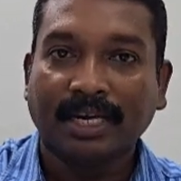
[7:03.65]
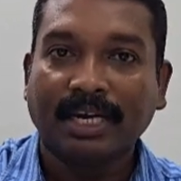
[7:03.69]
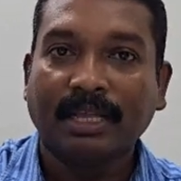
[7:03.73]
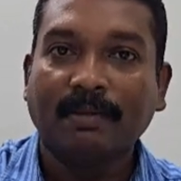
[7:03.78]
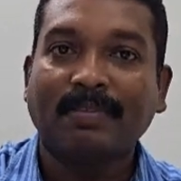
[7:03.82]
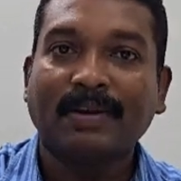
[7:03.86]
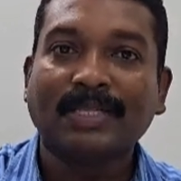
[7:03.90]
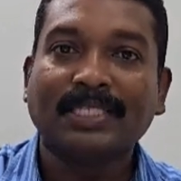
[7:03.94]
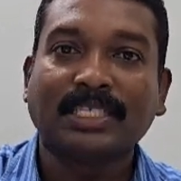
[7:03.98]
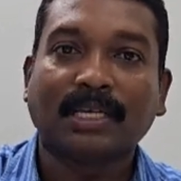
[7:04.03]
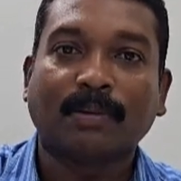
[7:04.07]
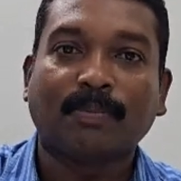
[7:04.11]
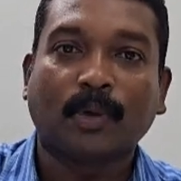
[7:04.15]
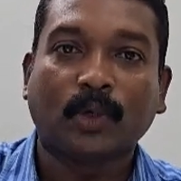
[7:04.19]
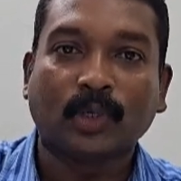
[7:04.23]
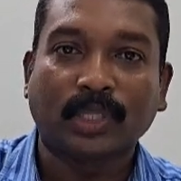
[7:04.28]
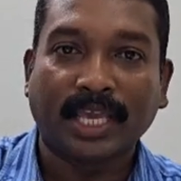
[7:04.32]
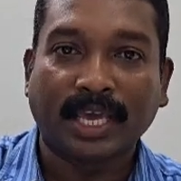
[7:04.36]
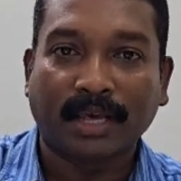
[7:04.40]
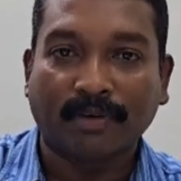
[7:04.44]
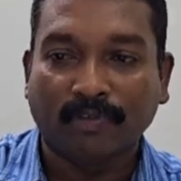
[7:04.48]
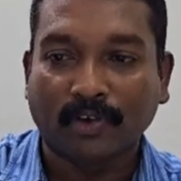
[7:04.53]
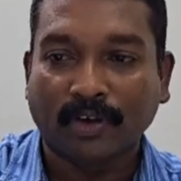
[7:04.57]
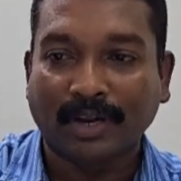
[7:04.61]
Depends upon
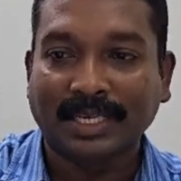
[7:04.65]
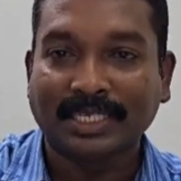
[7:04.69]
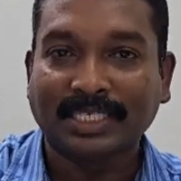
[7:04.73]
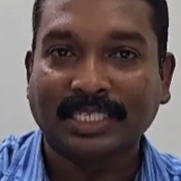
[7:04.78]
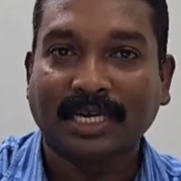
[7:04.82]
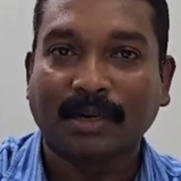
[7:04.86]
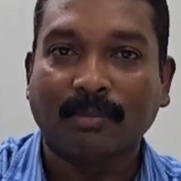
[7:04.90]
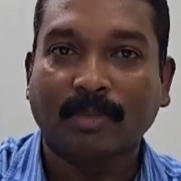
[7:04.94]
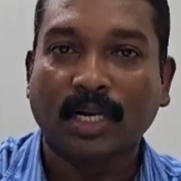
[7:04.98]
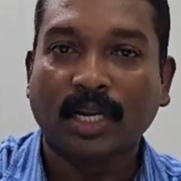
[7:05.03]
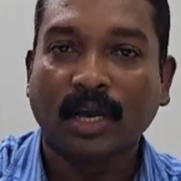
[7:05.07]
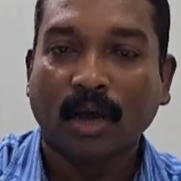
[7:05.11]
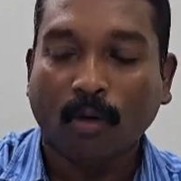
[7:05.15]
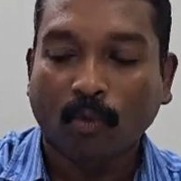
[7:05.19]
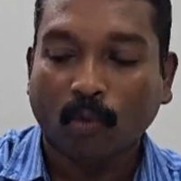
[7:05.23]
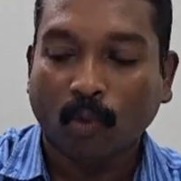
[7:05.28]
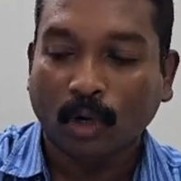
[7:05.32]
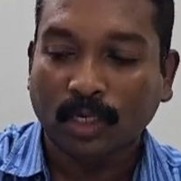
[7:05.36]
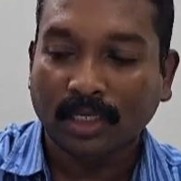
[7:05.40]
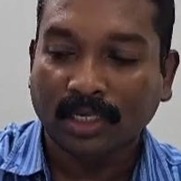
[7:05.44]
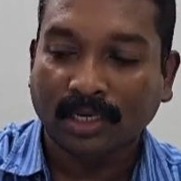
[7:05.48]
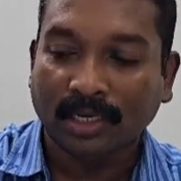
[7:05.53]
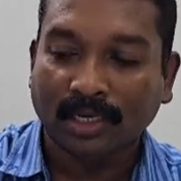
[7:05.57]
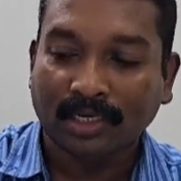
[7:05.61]
the, for example,
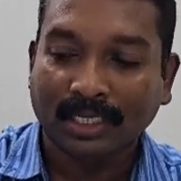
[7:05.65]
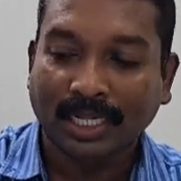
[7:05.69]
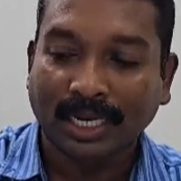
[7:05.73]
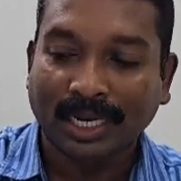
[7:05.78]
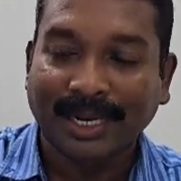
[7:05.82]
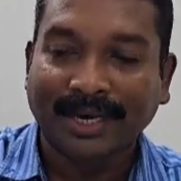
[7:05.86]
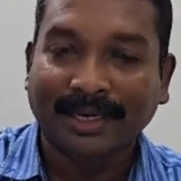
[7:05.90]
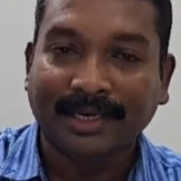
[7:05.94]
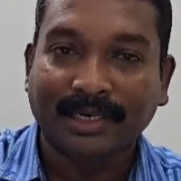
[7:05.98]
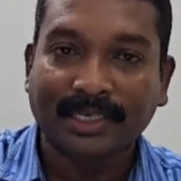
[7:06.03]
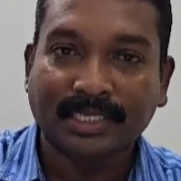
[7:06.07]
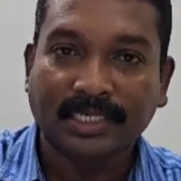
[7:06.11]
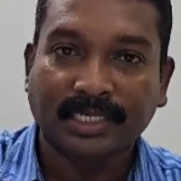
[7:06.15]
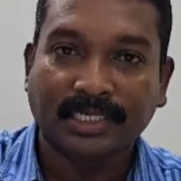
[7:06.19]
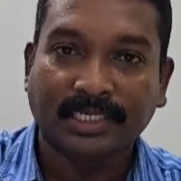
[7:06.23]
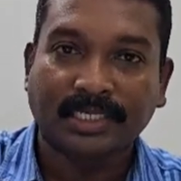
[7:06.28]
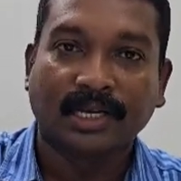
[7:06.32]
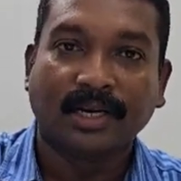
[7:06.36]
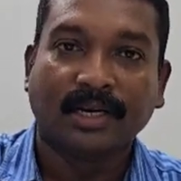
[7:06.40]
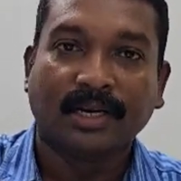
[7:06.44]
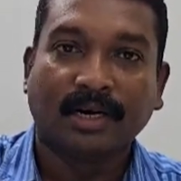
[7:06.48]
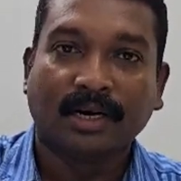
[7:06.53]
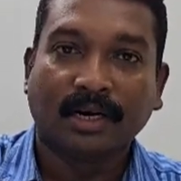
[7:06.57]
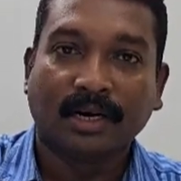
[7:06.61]
what are the
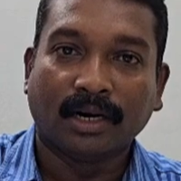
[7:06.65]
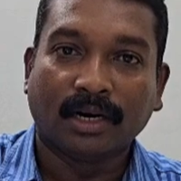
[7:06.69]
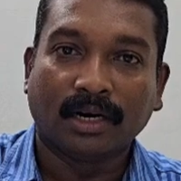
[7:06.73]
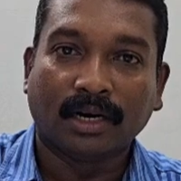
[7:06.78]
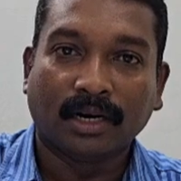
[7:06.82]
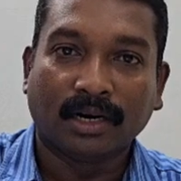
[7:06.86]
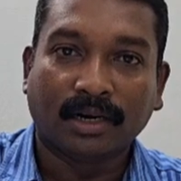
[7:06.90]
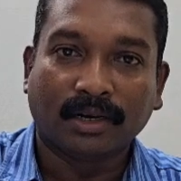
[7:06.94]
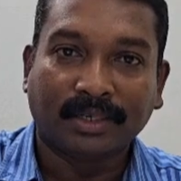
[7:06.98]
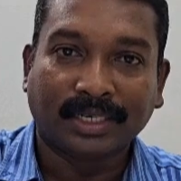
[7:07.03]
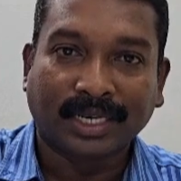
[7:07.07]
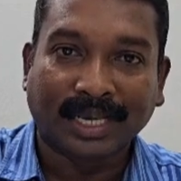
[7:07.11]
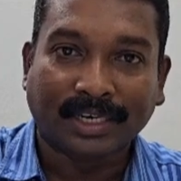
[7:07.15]
latest uh,